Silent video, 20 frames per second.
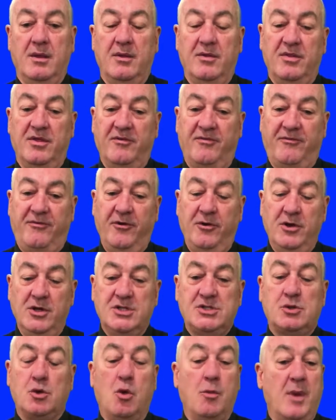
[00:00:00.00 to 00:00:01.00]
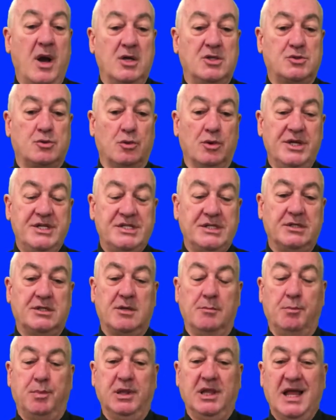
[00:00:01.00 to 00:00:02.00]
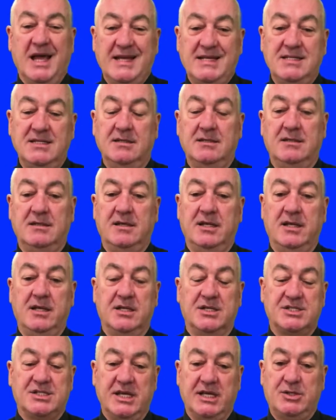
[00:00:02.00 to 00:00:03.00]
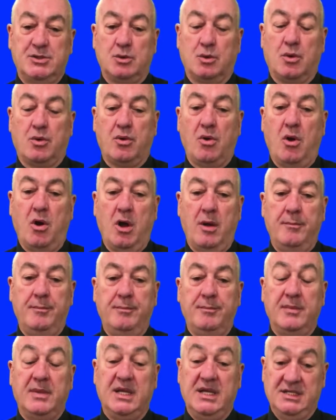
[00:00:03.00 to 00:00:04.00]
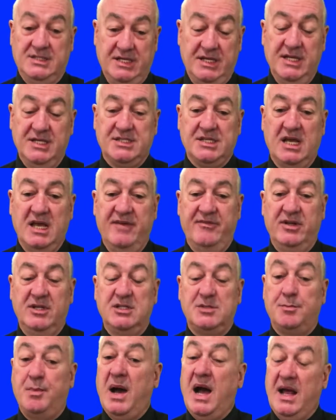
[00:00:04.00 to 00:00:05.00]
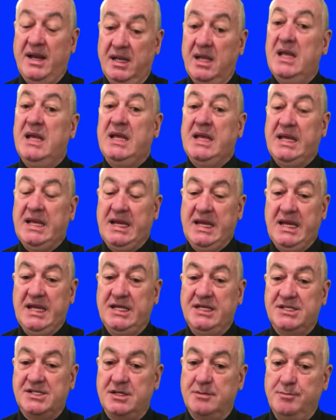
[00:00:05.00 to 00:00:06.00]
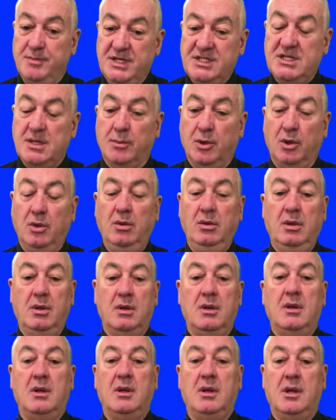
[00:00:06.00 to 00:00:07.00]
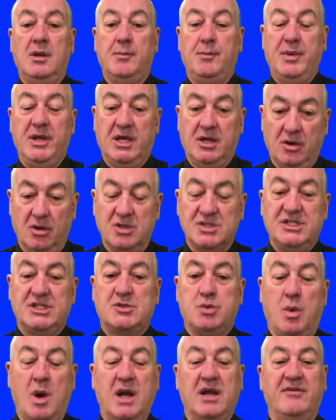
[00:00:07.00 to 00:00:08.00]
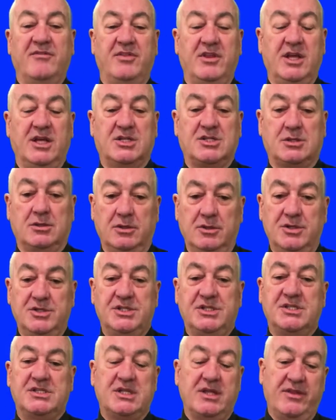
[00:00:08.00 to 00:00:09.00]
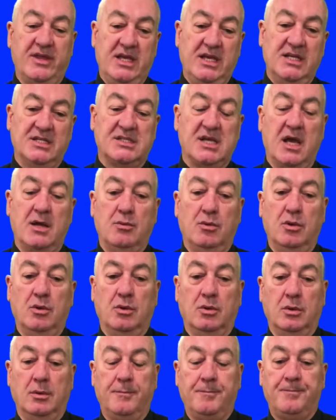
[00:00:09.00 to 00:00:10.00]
The first or most recent complaint in a sexual crime is hearsay evidence, but it is admissible because it's one of the exclusions to the hearsay rule.